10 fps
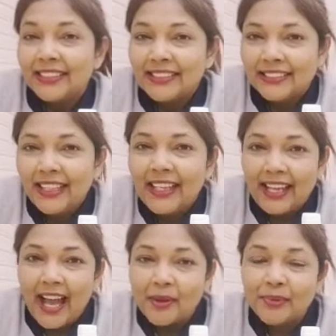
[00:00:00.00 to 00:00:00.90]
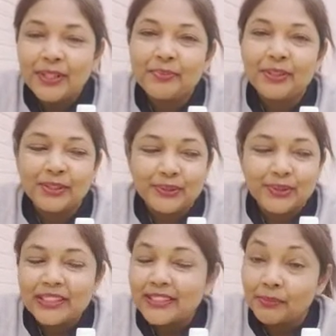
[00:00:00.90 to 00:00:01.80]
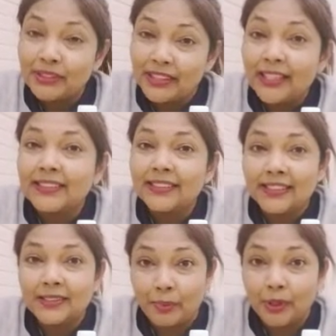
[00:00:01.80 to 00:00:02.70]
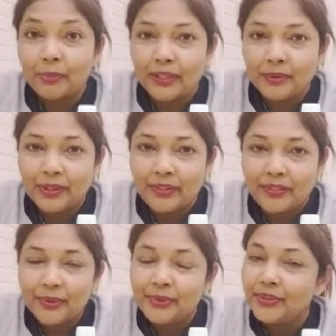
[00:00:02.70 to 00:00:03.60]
Today, I'm going to be doing some science experiment with you.